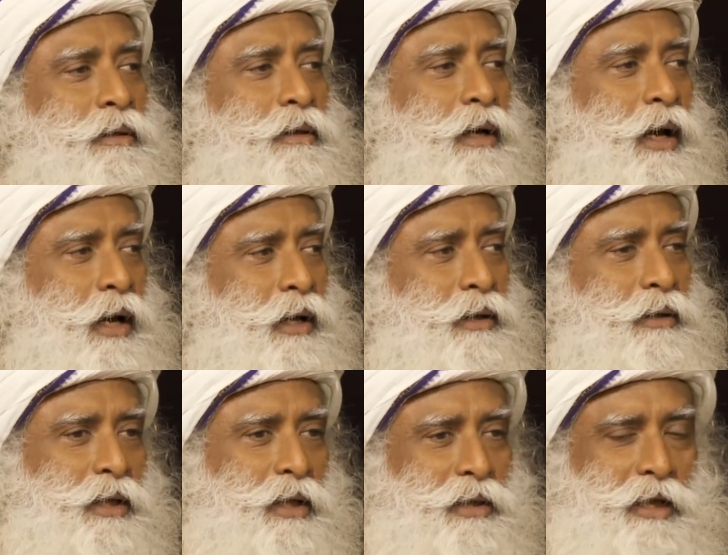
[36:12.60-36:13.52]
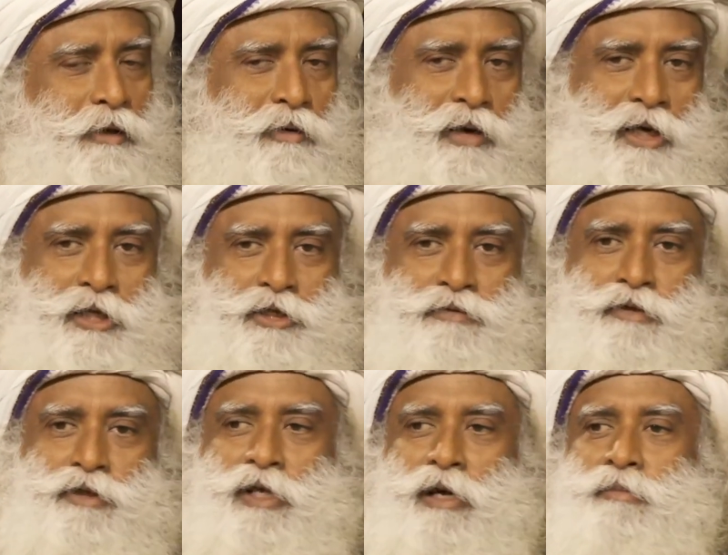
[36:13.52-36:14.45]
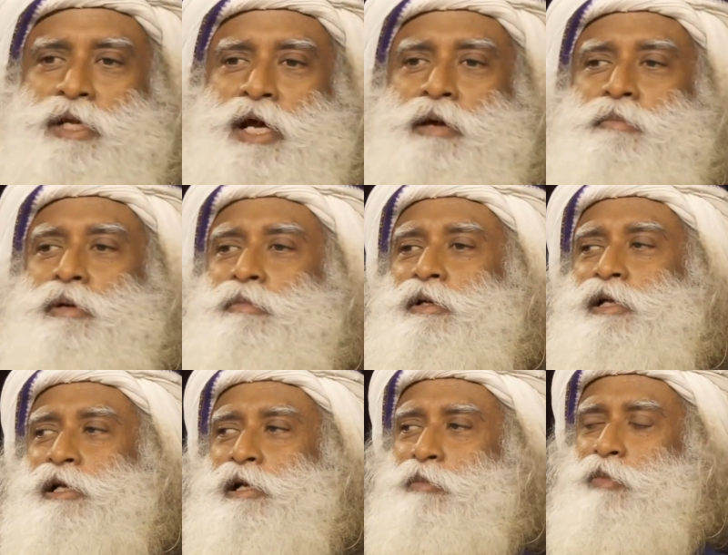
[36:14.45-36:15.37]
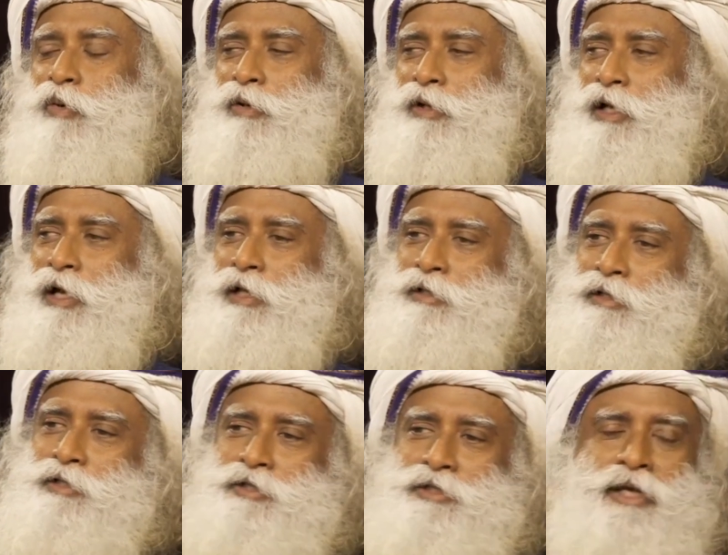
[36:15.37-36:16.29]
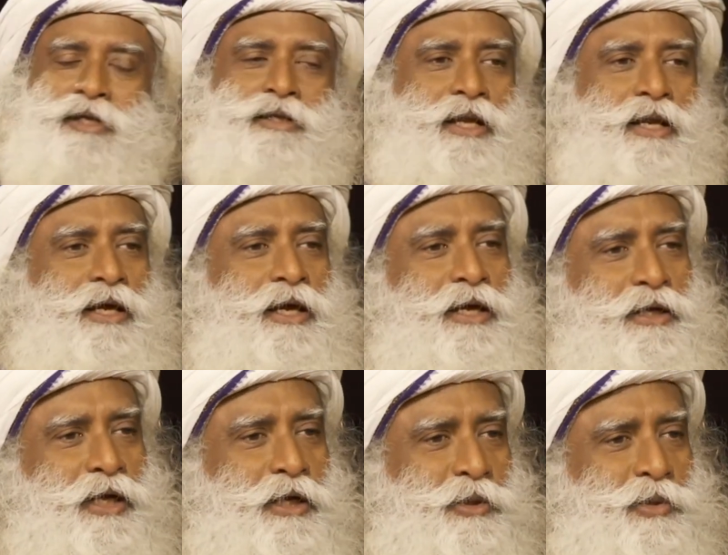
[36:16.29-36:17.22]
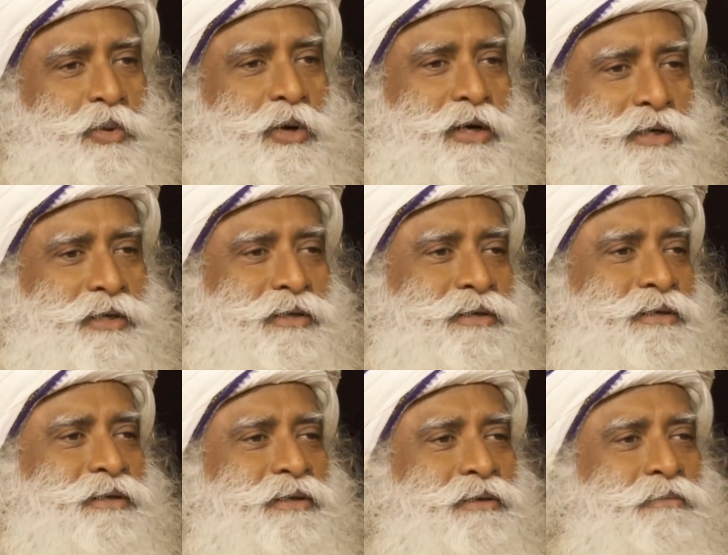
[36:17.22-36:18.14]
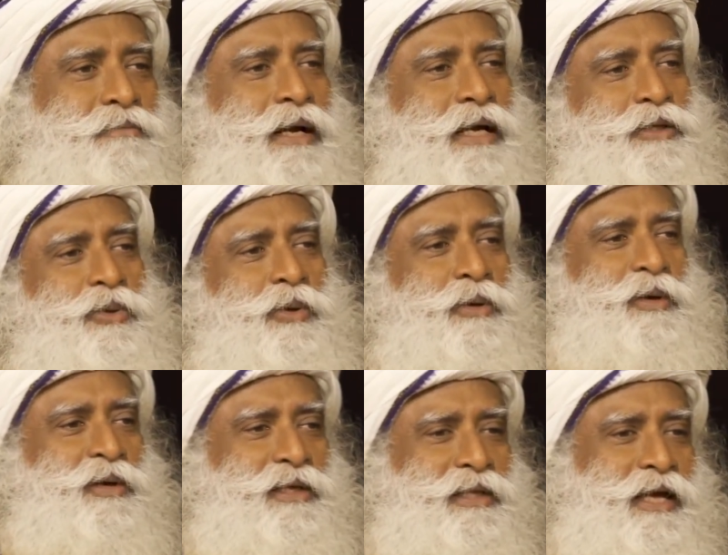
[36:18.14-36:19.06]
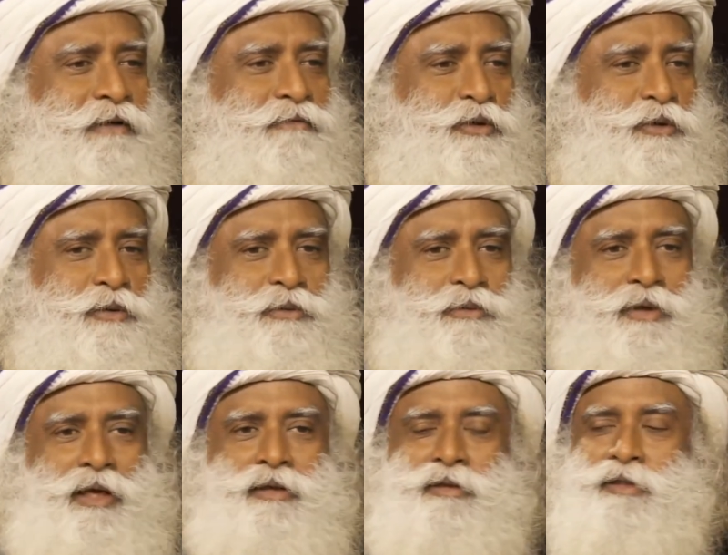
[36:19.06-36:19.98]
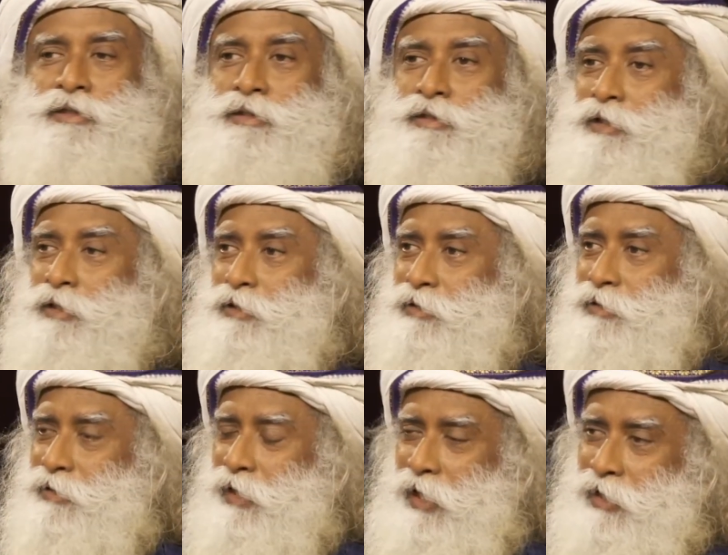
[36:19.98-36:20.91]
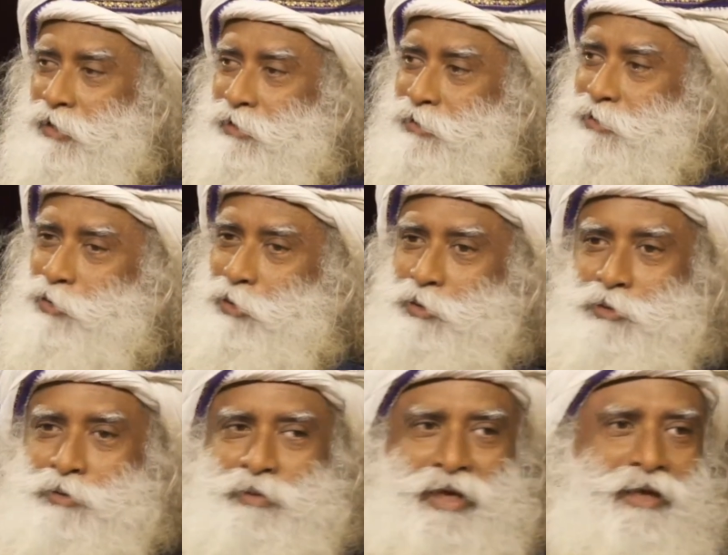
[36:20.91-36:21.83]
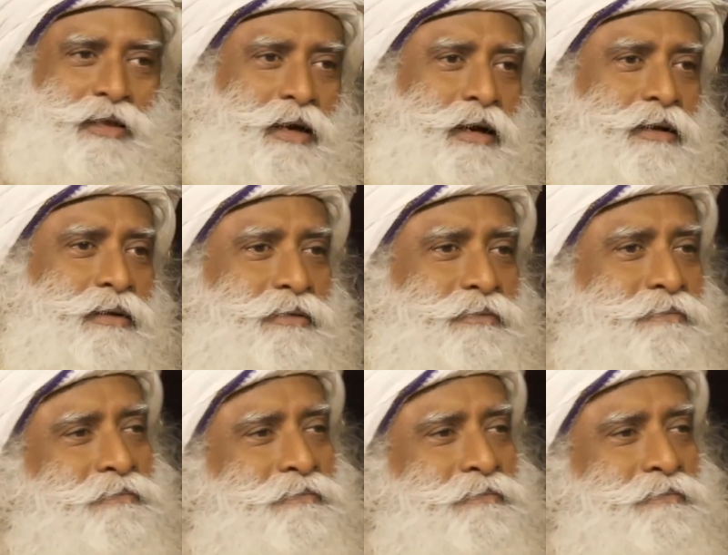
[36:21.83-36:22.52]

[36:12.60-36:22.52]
and then they will rest for some time, maybe a little more than others, and then again get to work by 2 o'clock in the afternoon, and this is it. I can show you where they are.